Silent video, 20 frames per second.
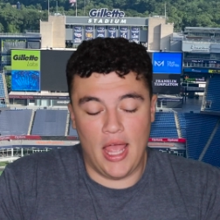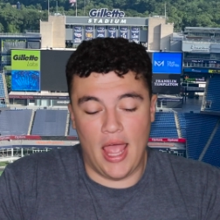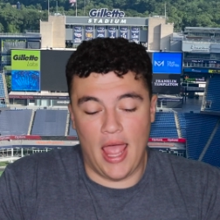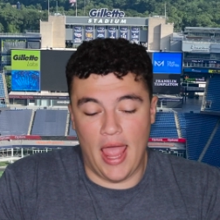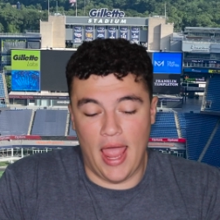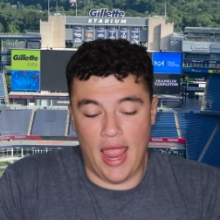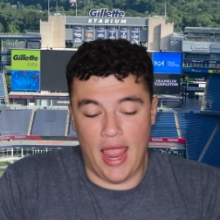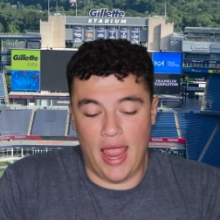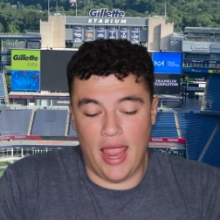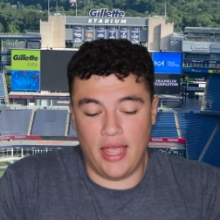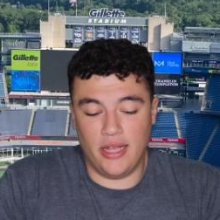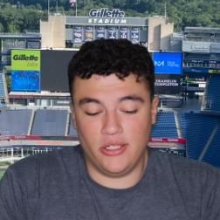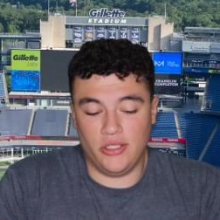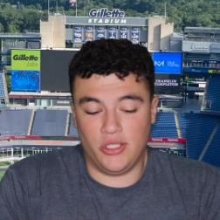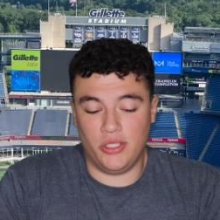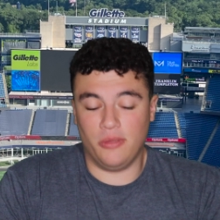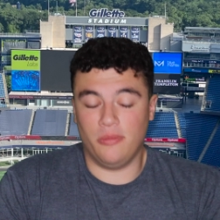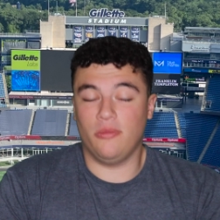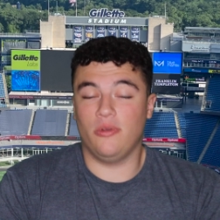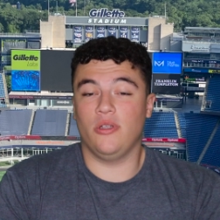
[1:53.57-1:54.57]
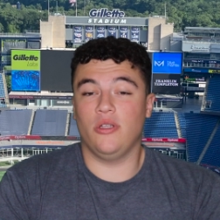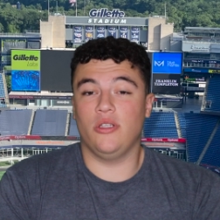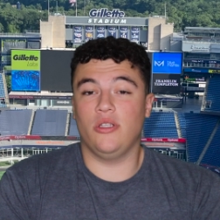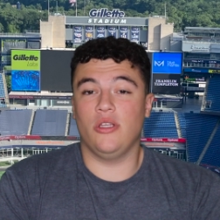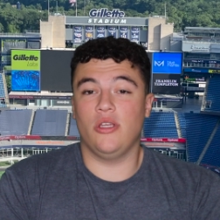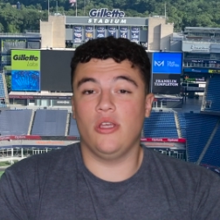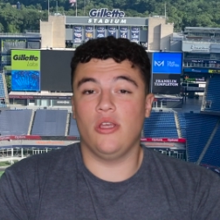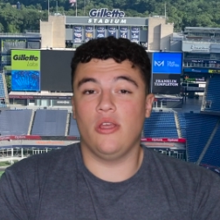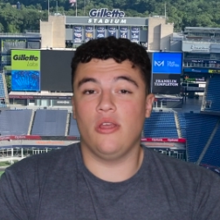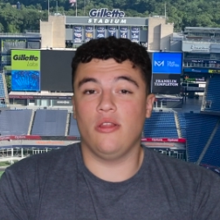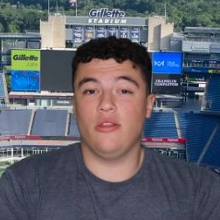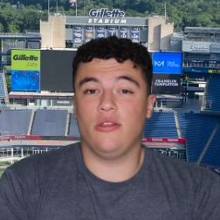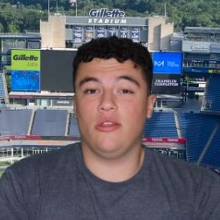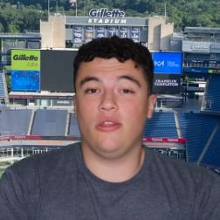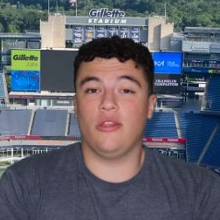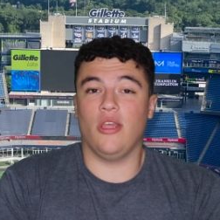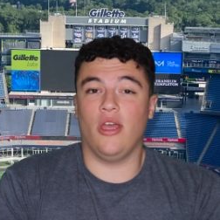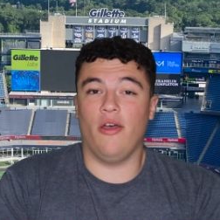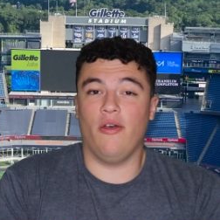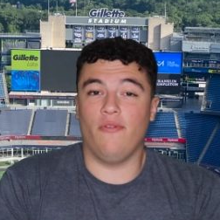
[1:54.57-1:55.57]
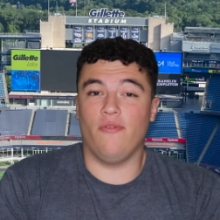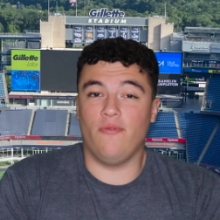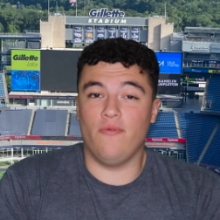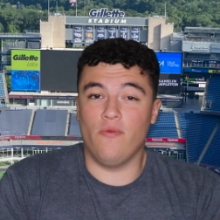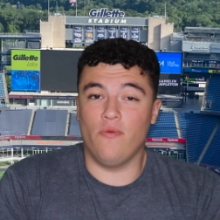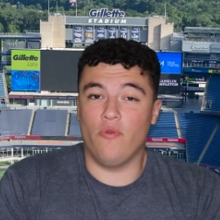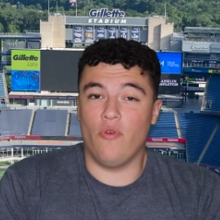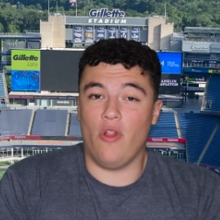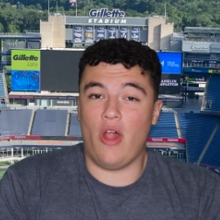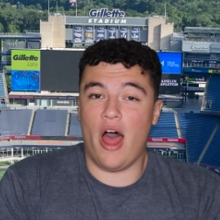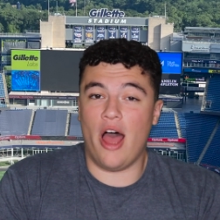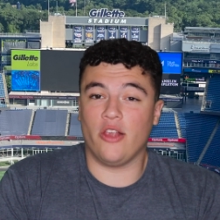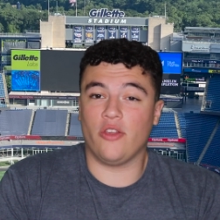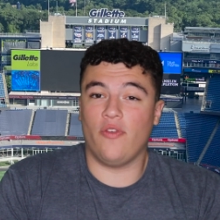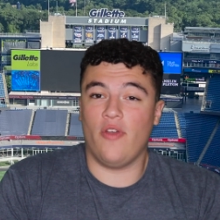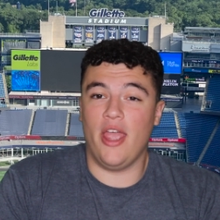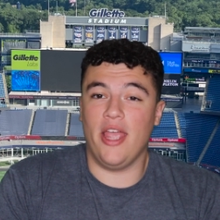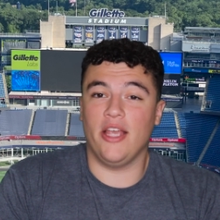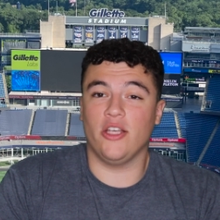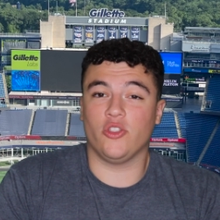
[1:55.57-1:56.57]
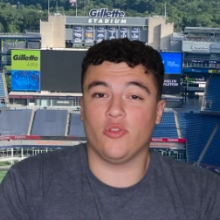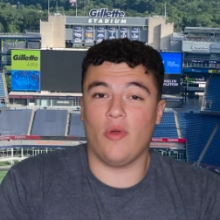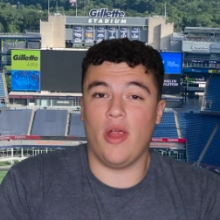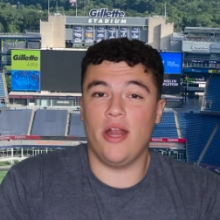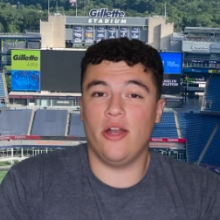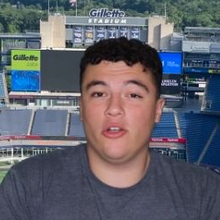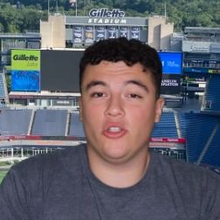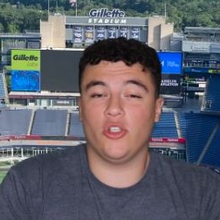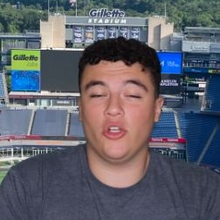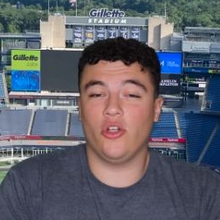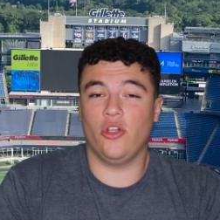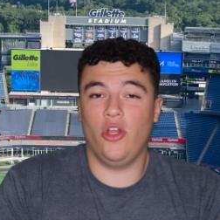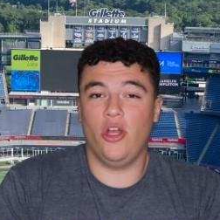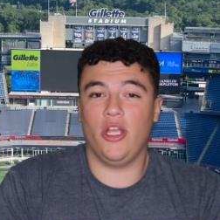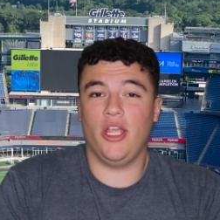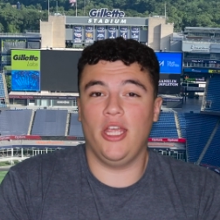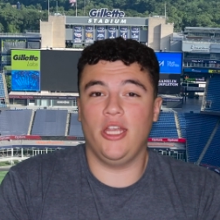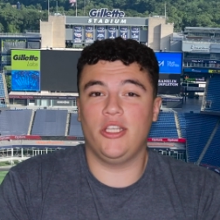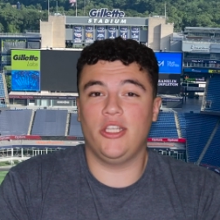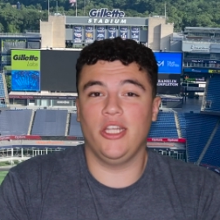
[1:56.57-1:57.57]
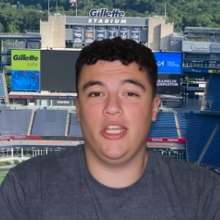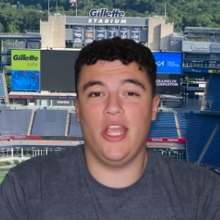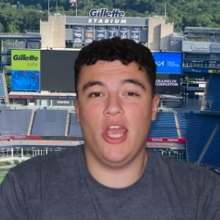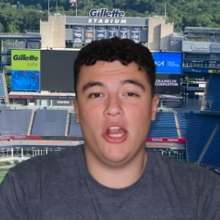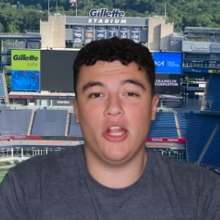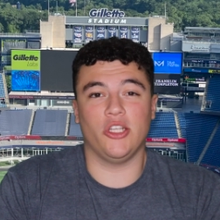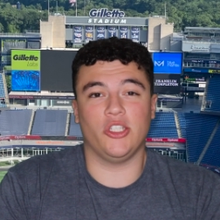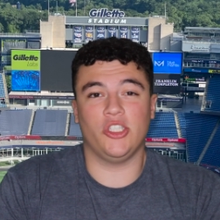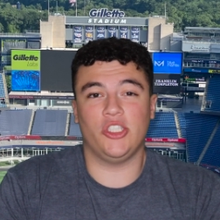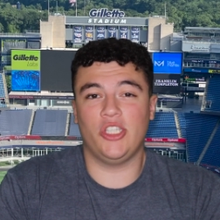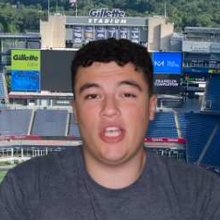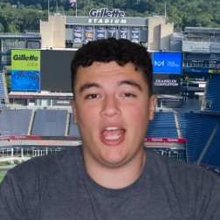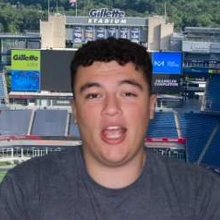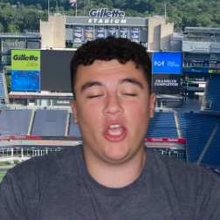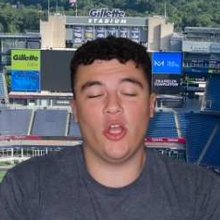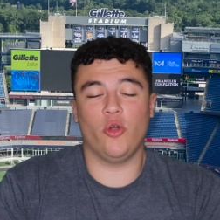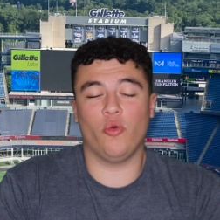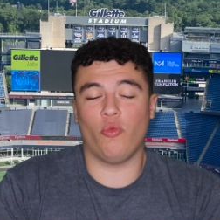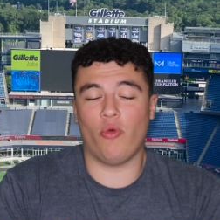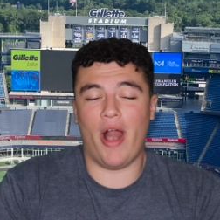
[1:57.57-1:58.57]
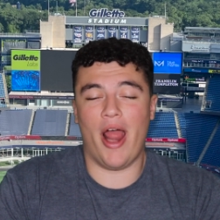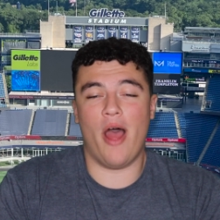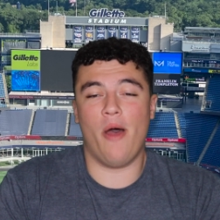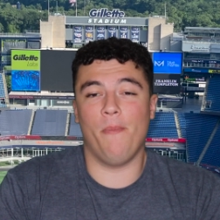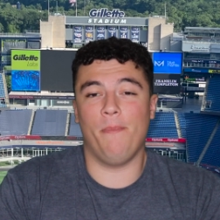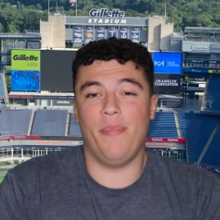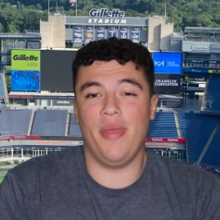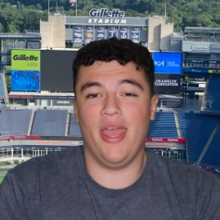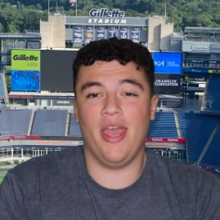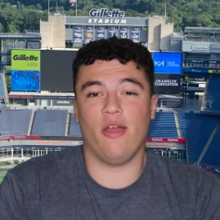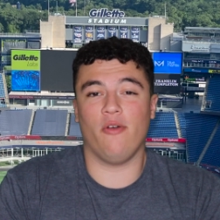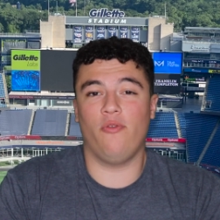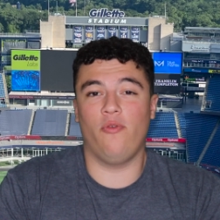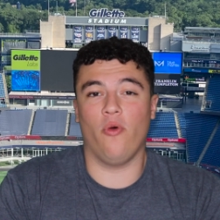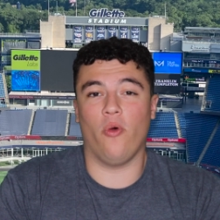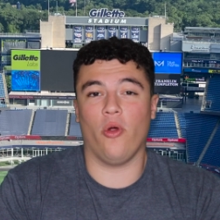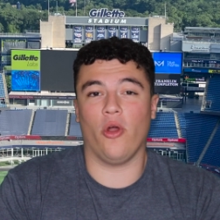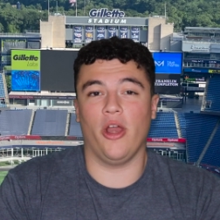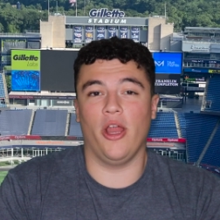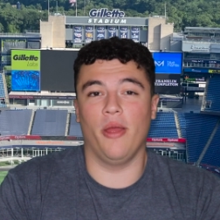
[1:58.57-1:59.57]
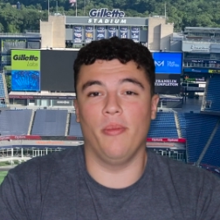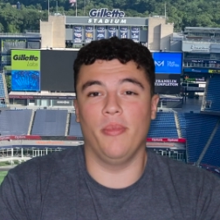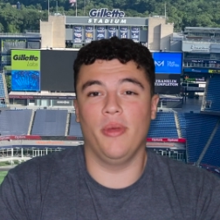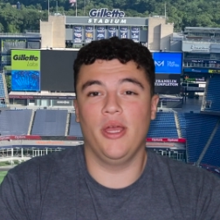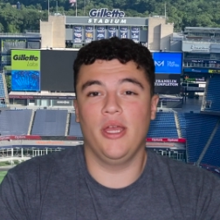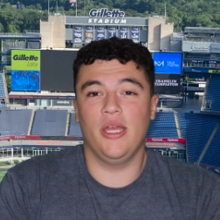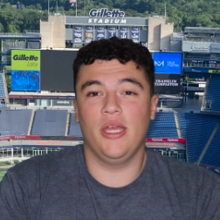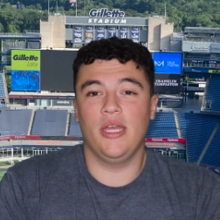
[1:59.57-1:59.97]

And the Las Vegas Raiders are looking to get a second-round pick for him.